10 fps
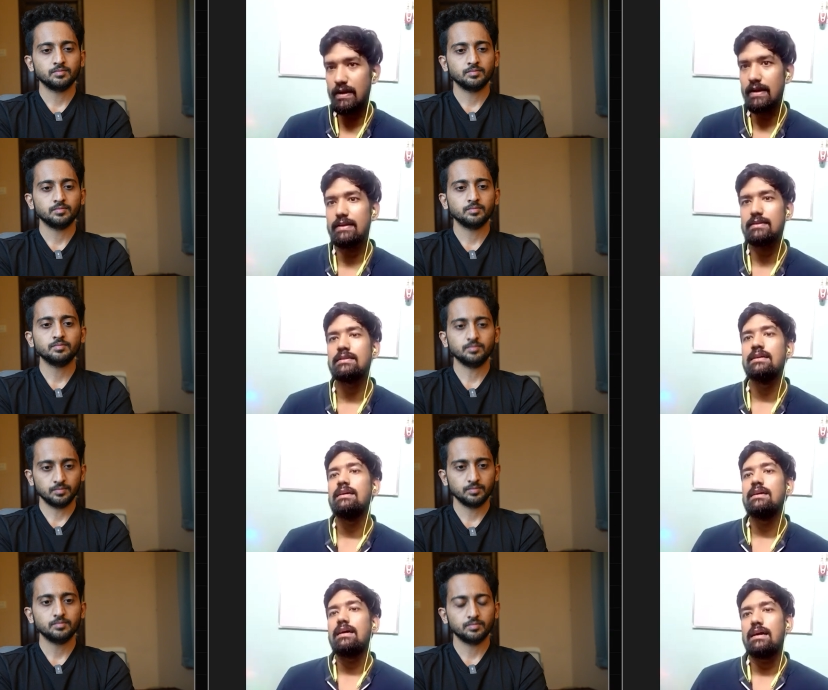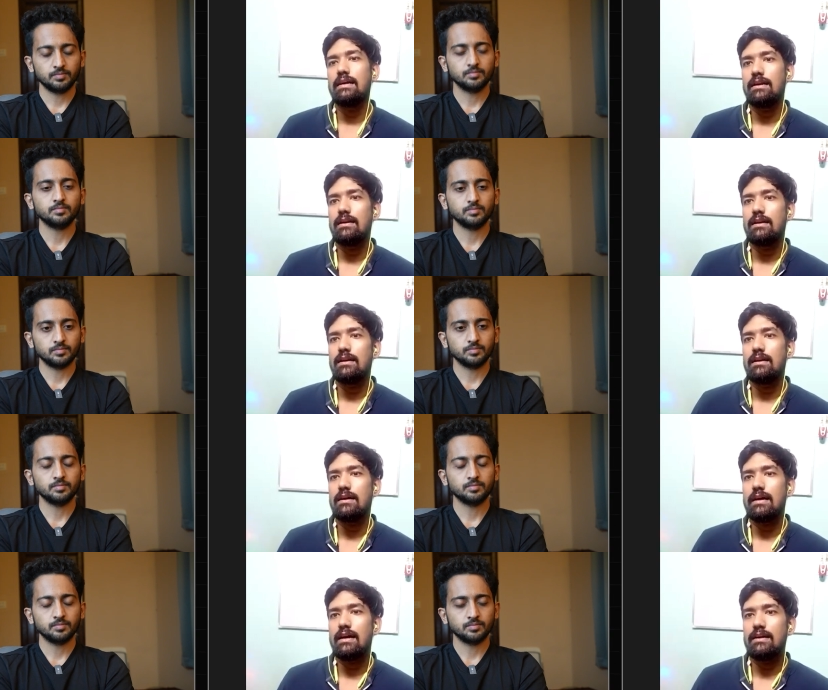Speaker 1: top N I Ts, and uh,
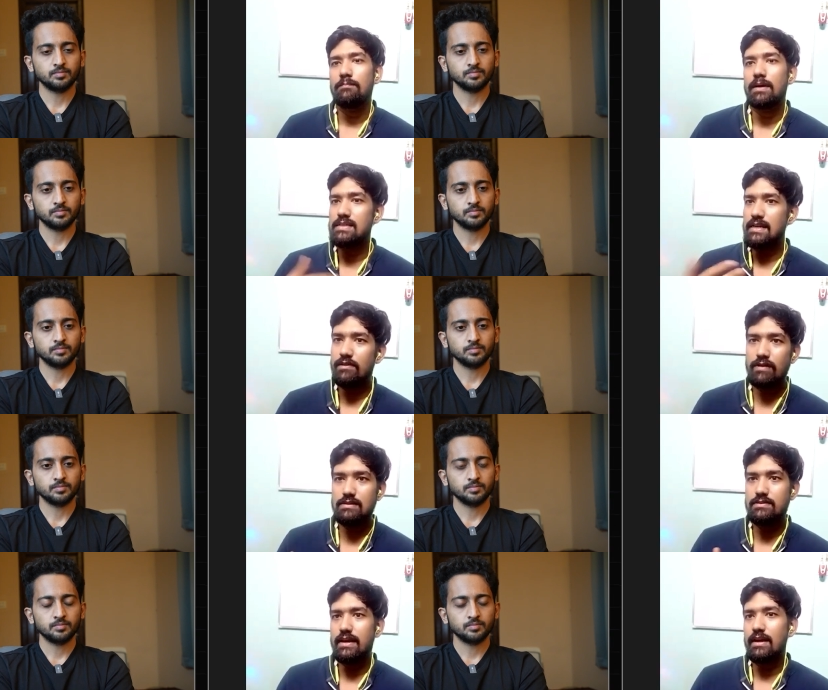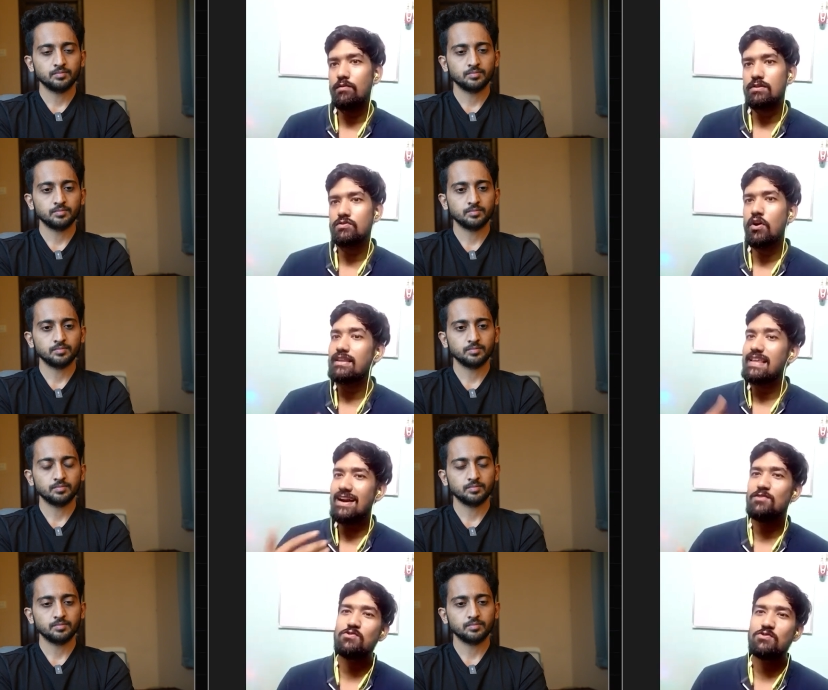I, my J E E advanced rank was not
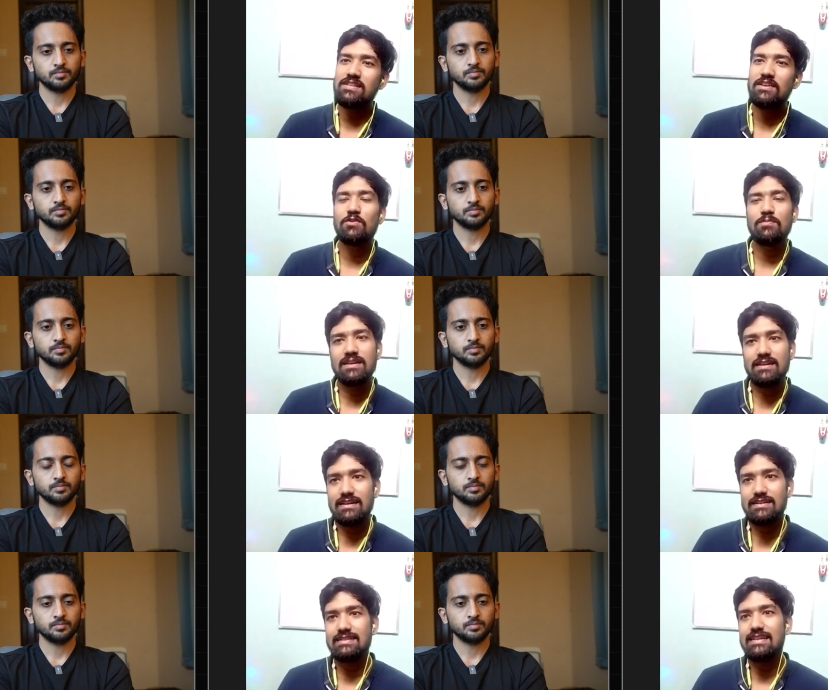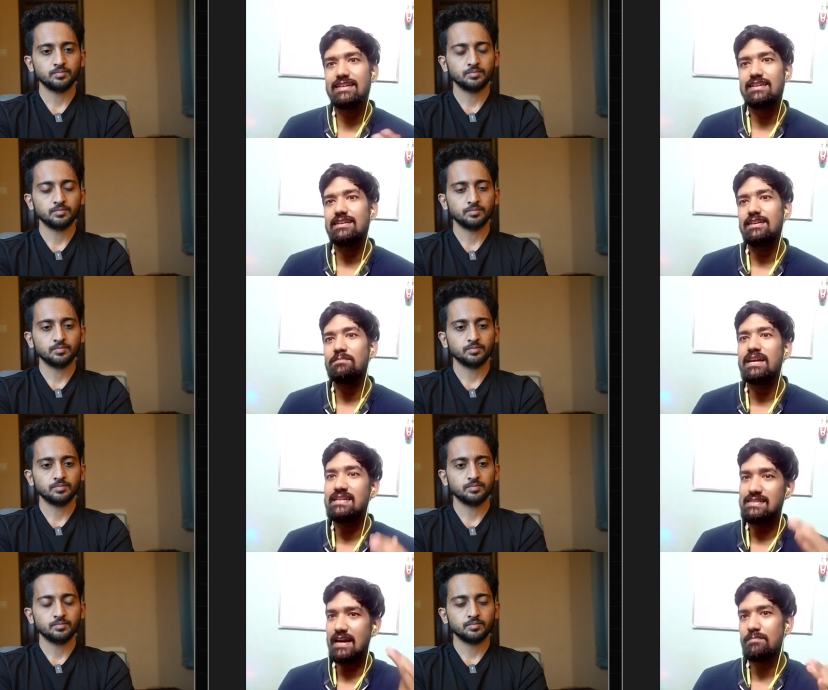that good to secure me a, a seat in my
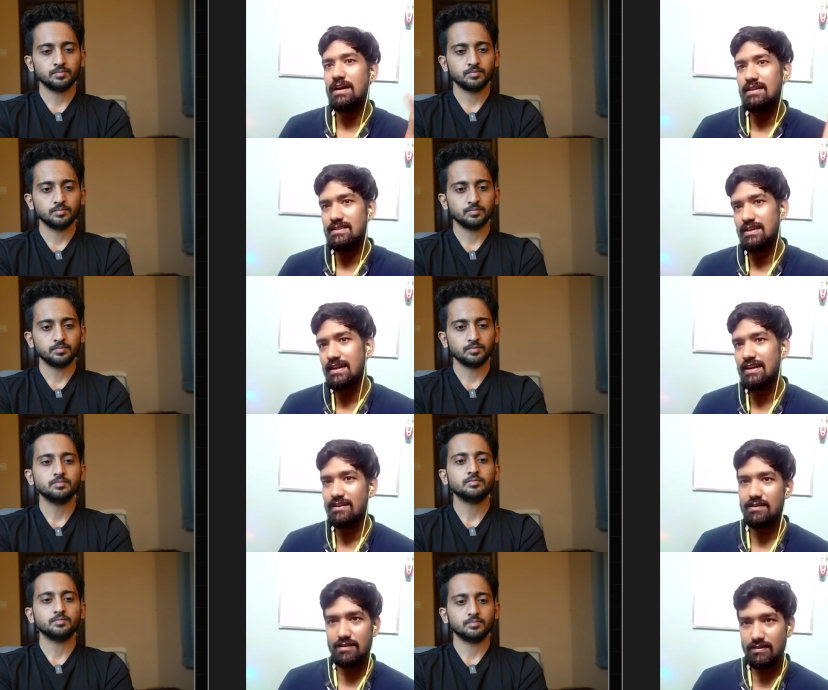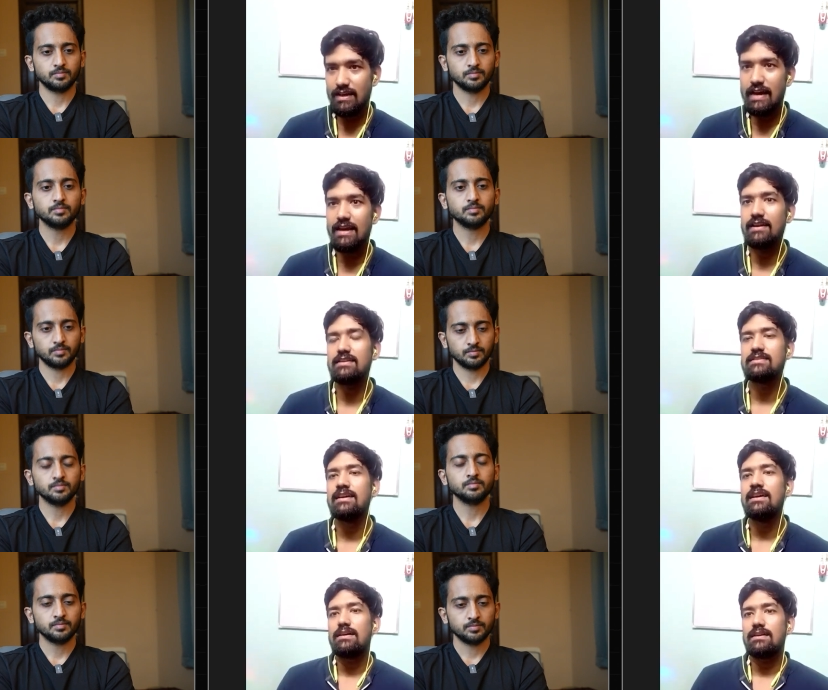desired branch at the I I Ts,
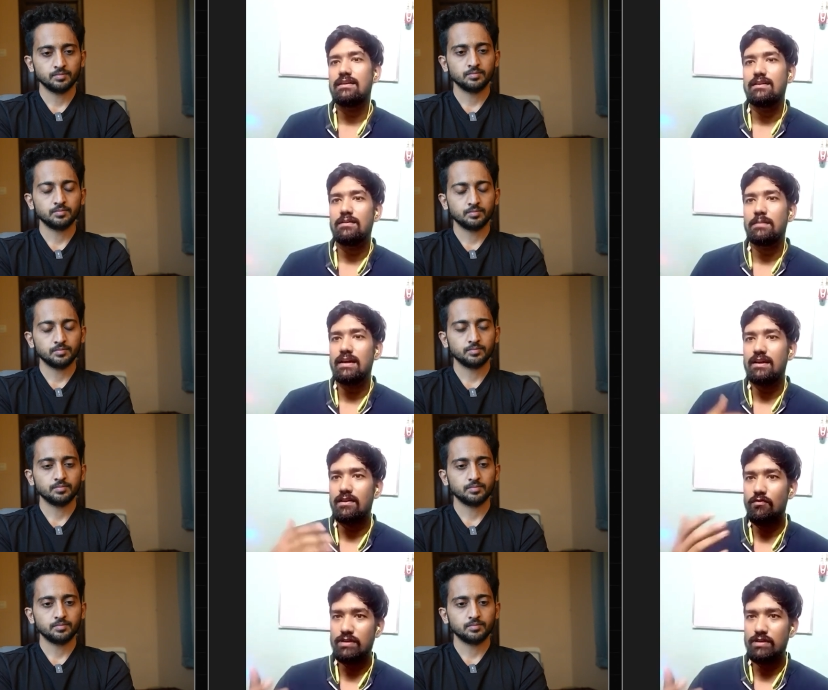but uh, my